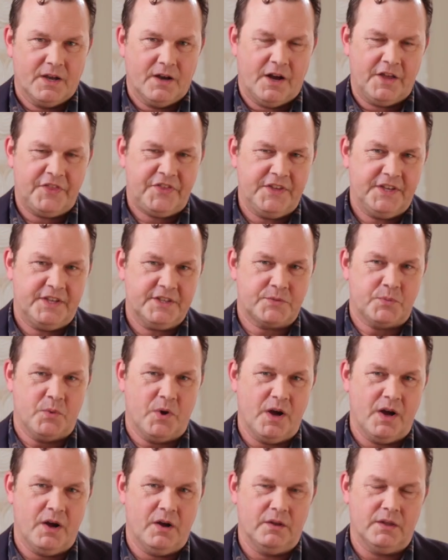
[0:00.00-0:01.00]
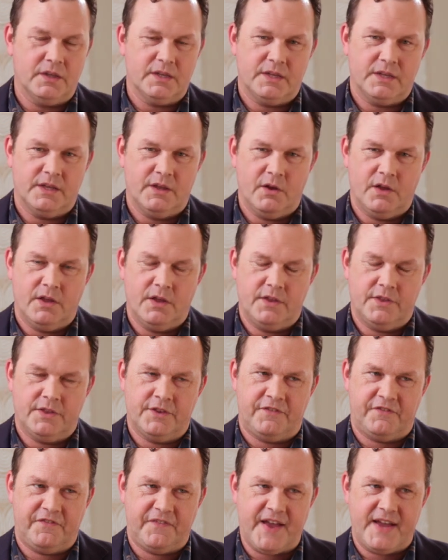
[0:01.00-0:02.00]
I think as well, the
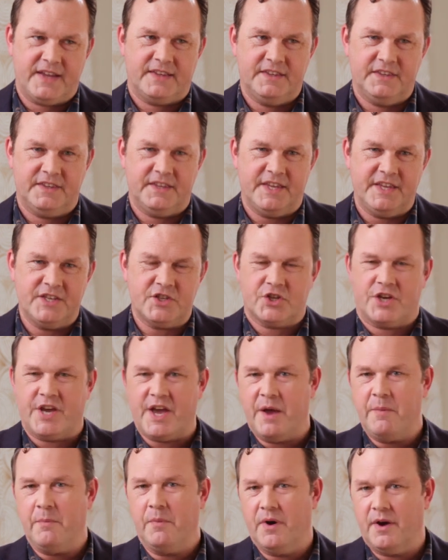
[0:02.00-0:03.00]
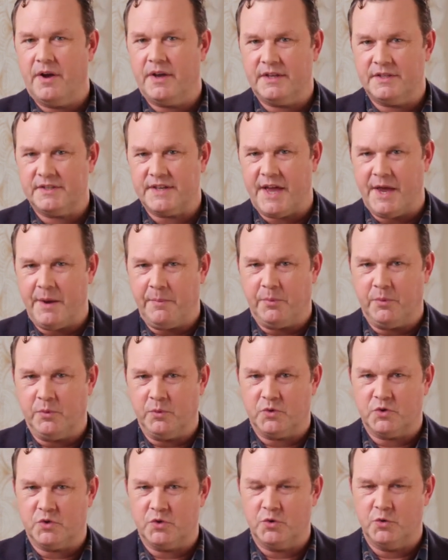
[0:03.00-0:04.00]
fact that each camera is able
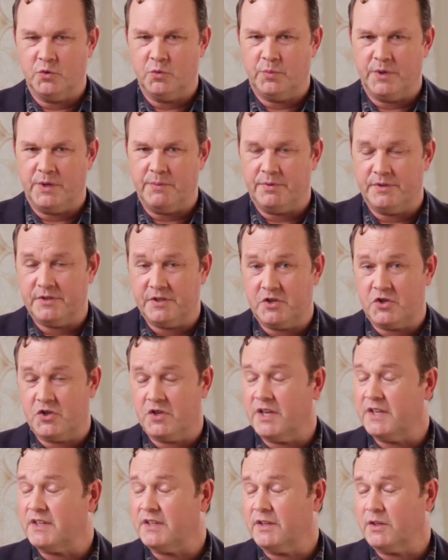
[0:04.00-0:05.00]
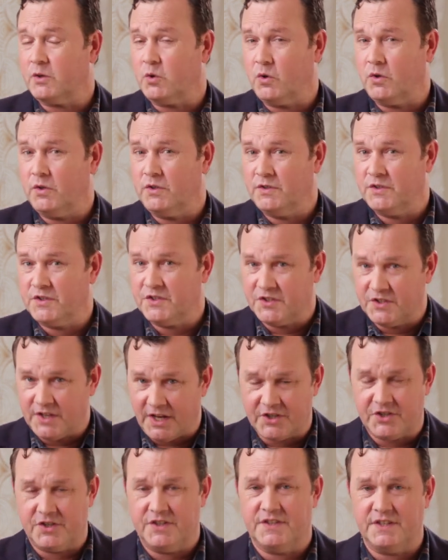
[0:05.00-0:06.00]
to be positioned at
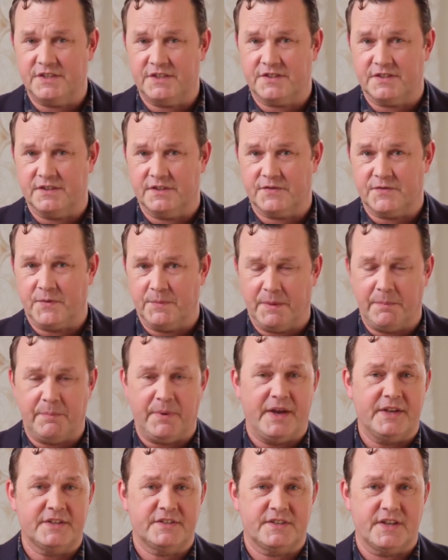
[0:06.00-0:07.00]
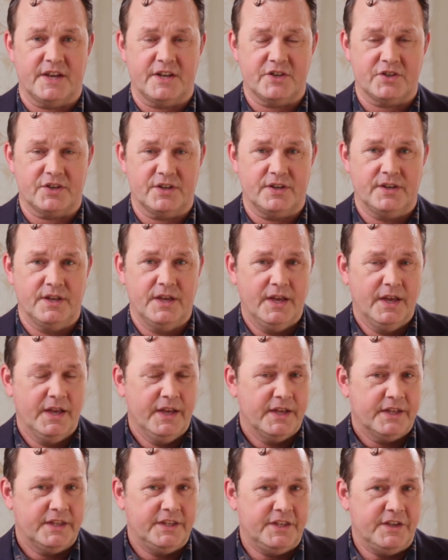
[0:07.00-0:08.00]
such a distance from the base station
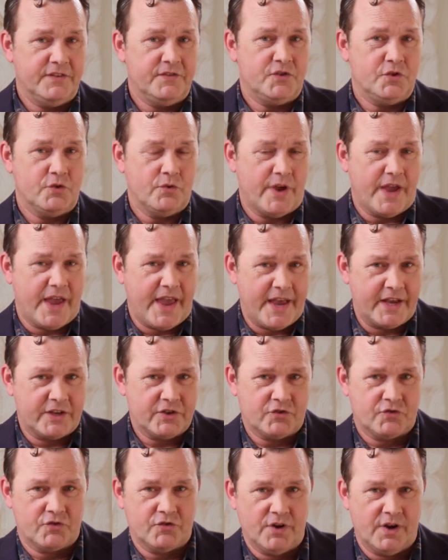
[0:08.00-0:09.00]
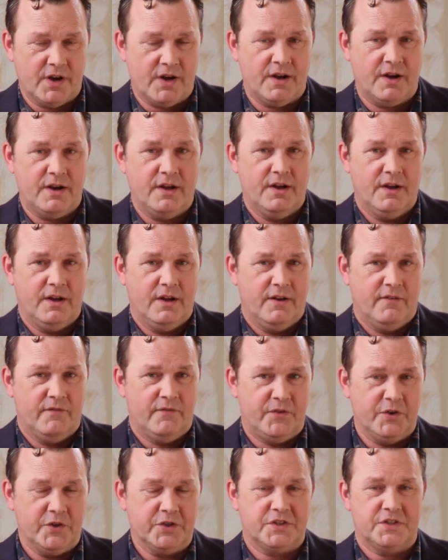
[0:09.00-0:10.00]
gives you extra
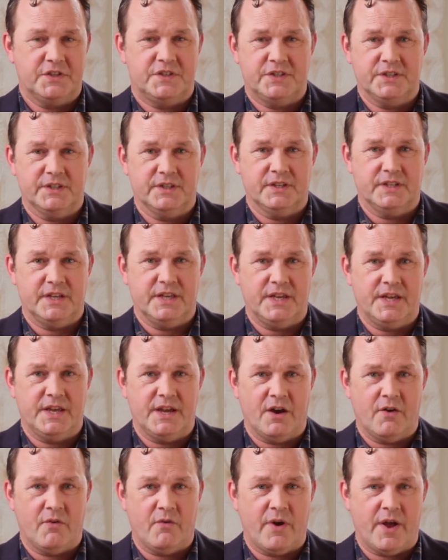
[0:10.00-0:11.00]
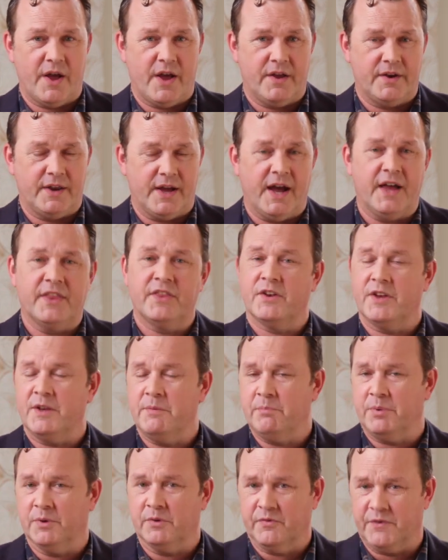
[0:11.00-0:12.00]
versatility around other
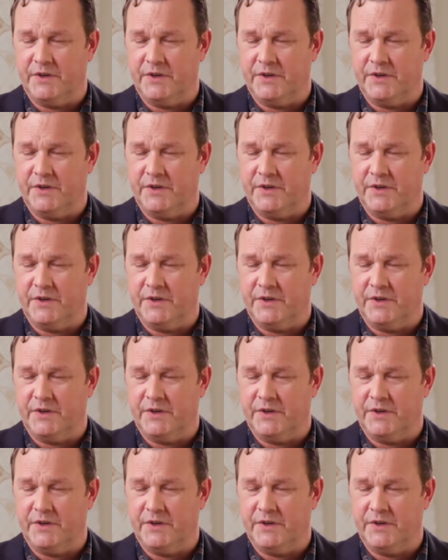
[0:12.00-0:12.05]
inbuilt